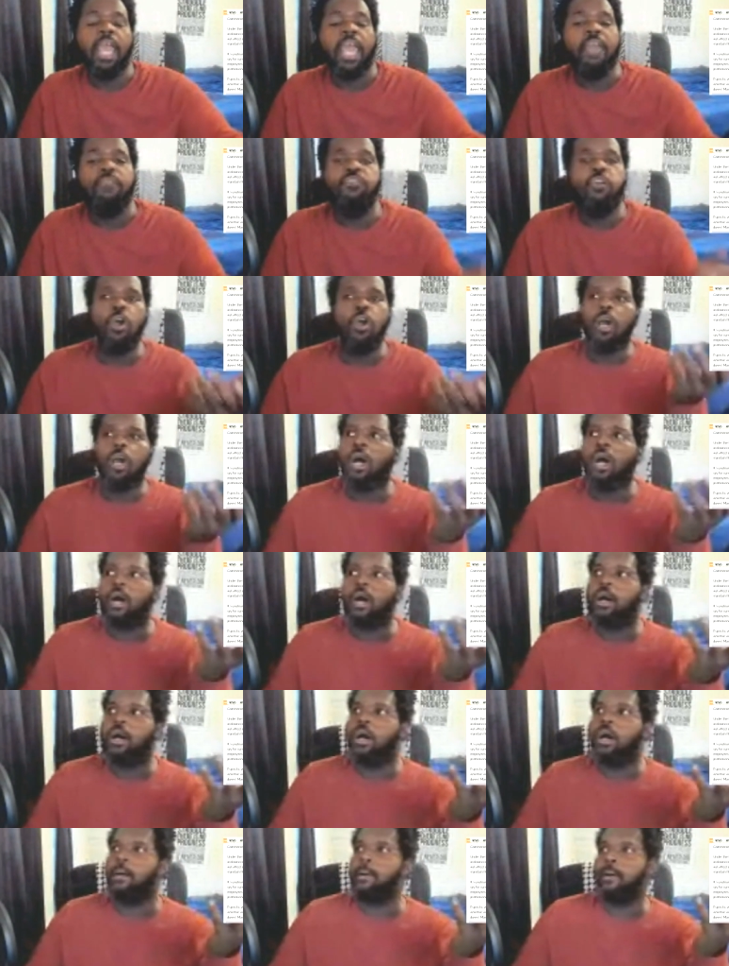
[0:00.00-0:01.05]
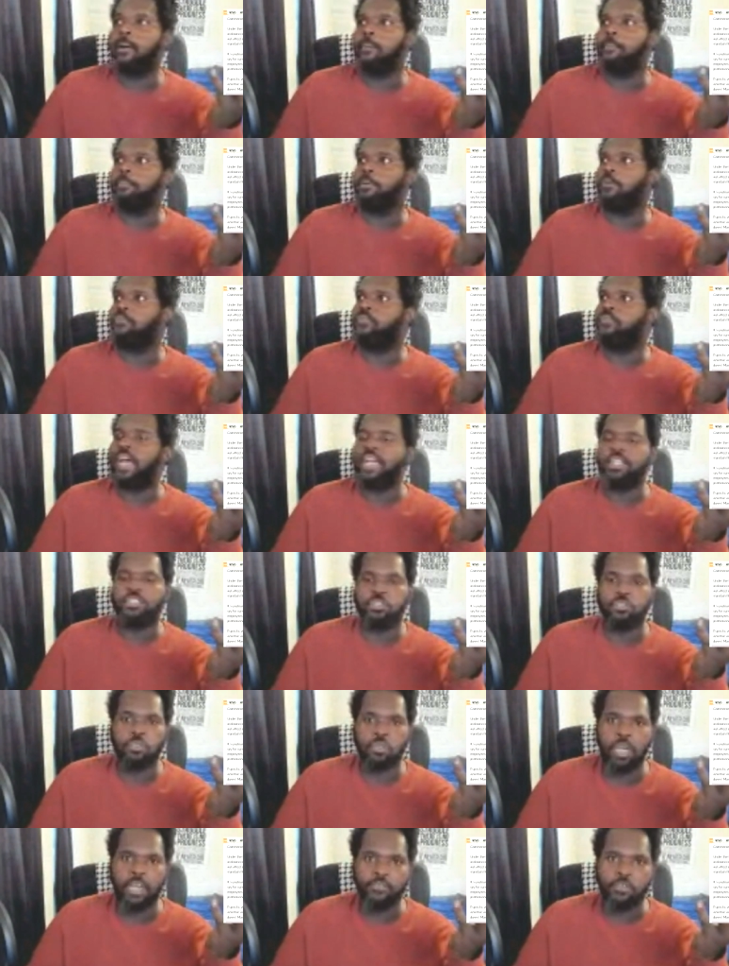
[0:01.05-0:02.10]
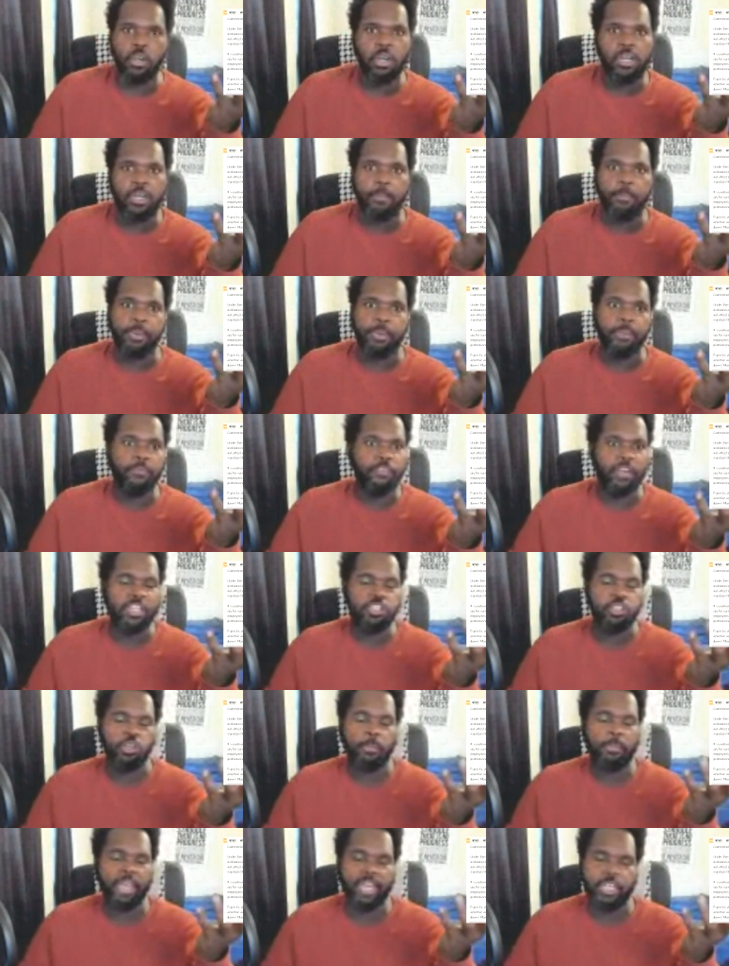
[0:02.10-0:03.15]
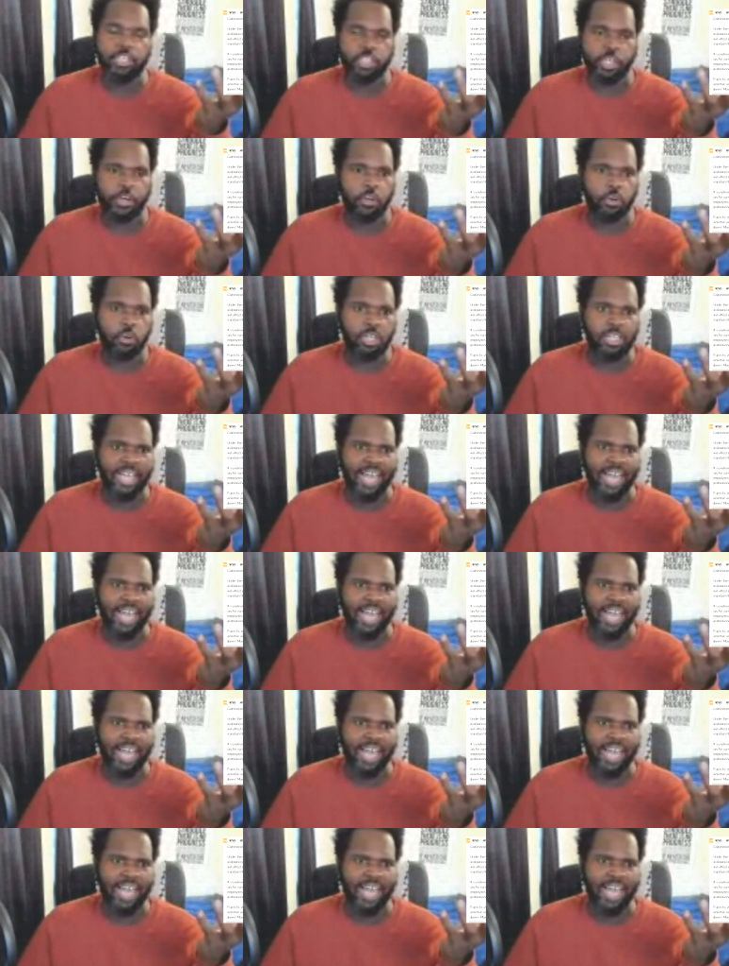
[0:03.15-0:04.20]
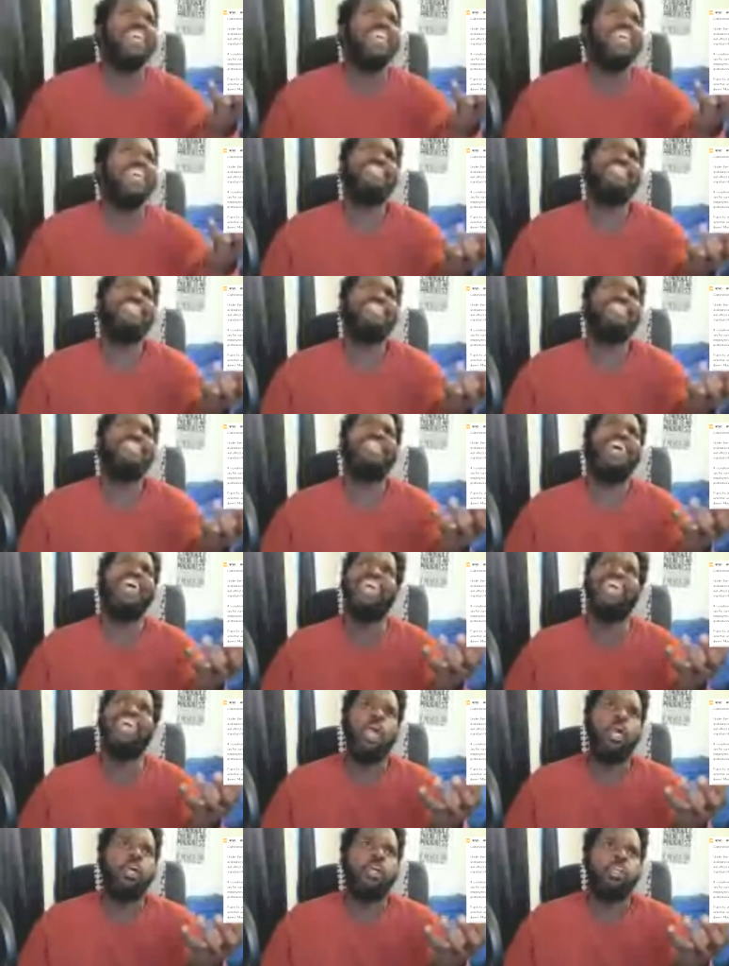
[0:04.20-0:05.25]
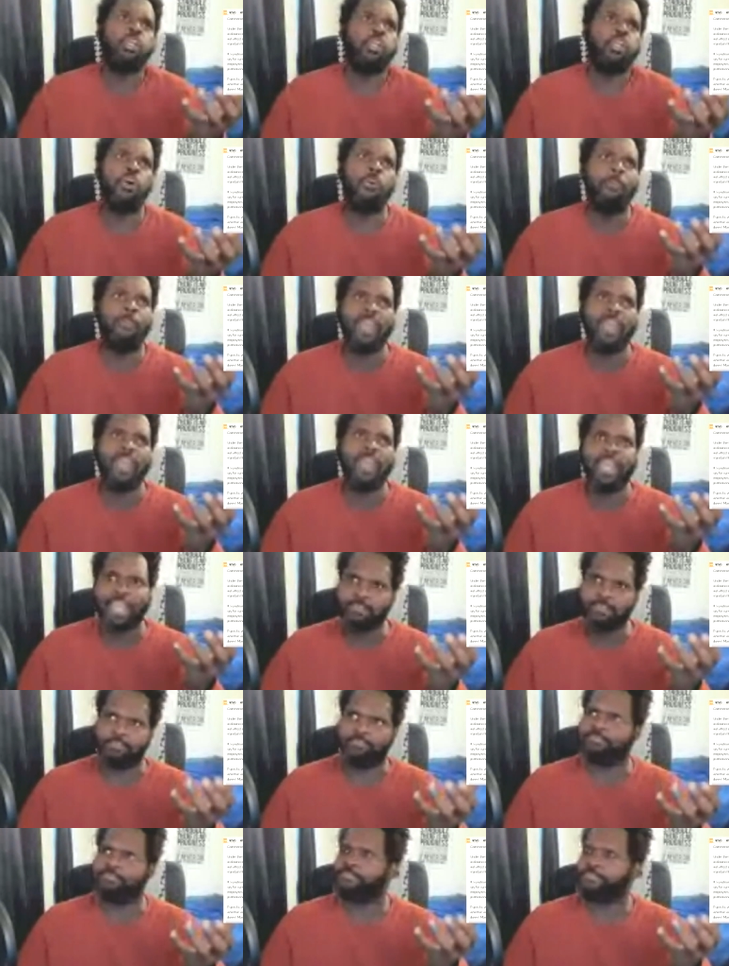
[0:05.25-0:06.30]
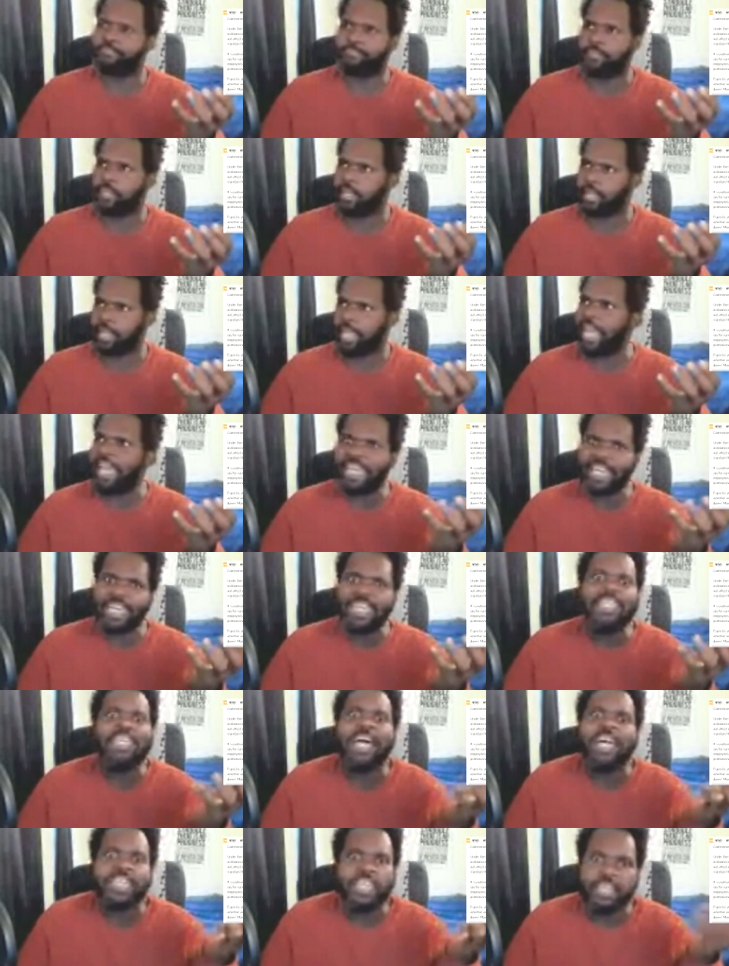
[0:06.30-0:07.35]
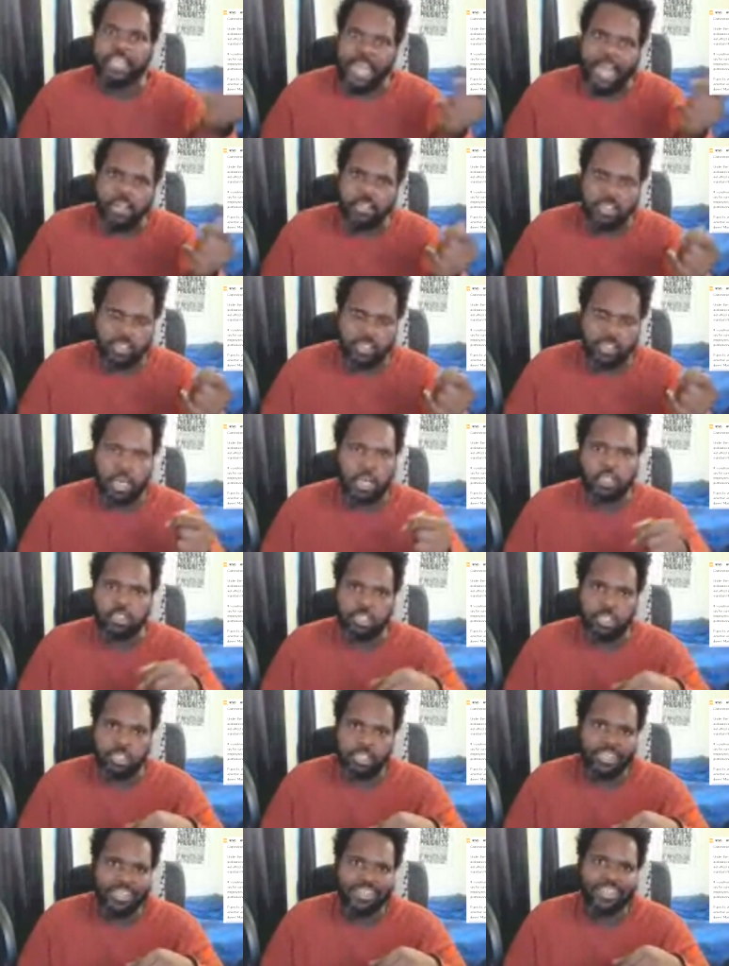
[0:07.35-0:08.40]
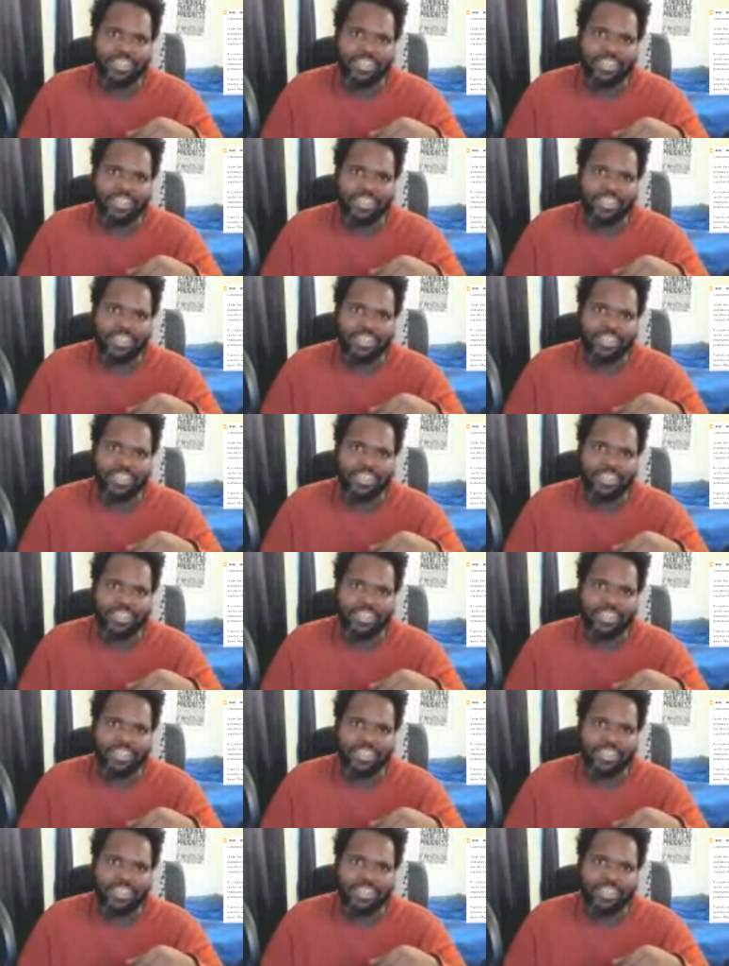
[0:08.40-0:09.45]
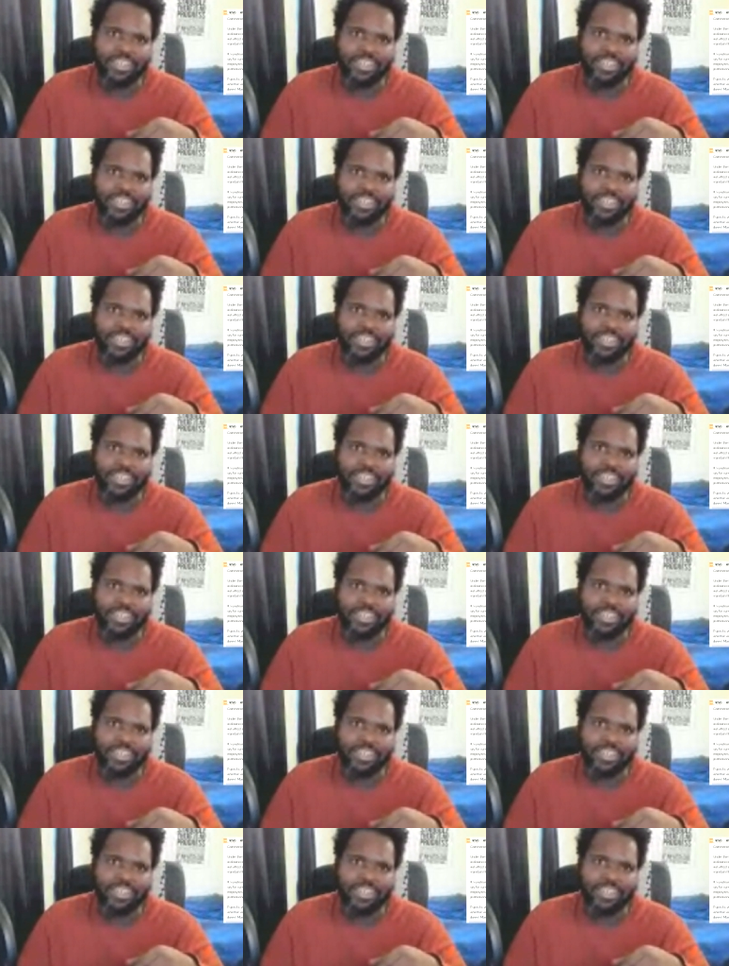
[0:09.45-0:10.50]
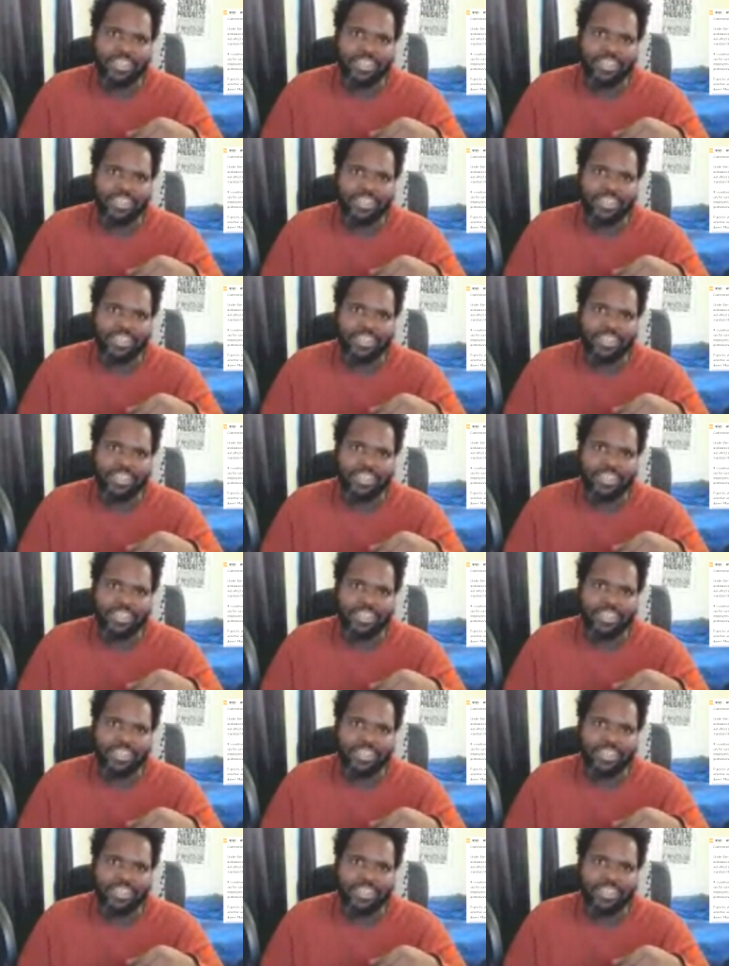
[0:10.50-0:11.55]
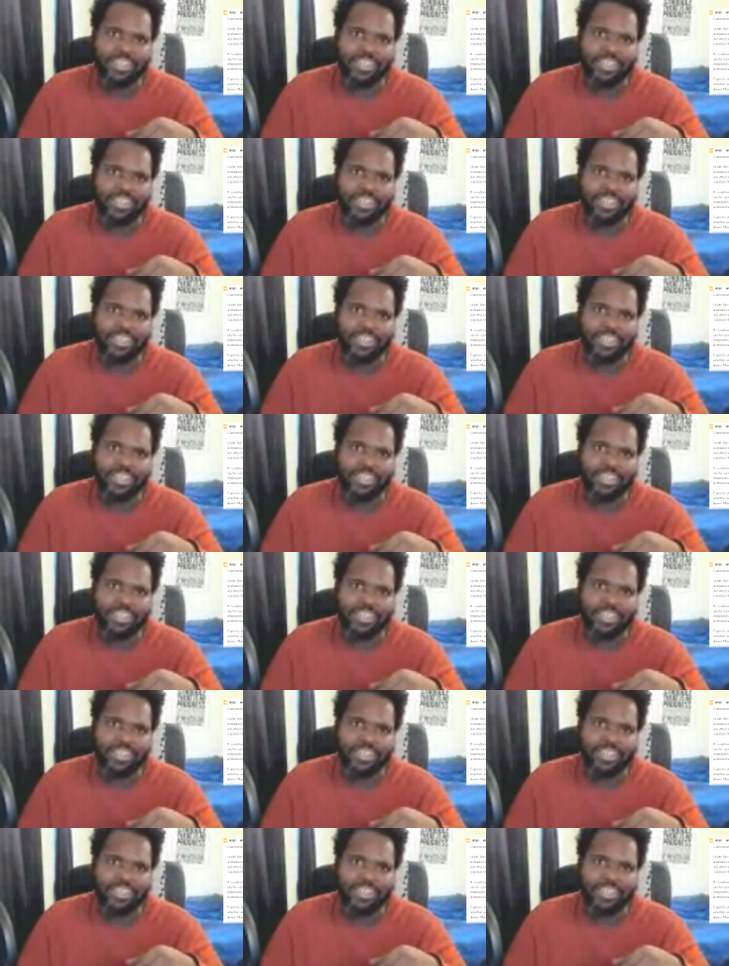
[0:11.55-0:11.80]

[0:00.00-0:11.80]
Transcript: If you're a, a professional, if you're in a professional managerial class, let's say you're making eighty, ninety thousand dollars a year, is it really going to affect you? No, it's not really going to affect you.